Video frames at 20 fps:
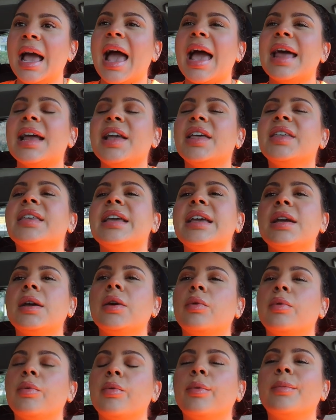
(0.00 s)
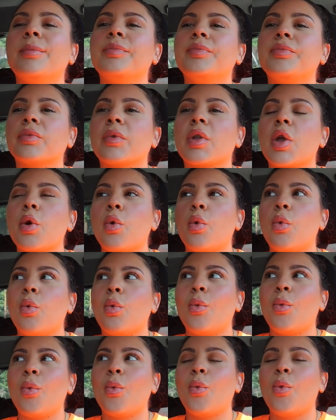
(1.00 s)
And I think
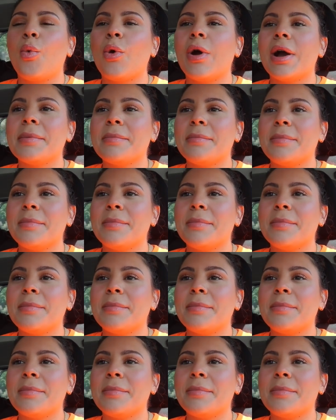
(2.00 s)
what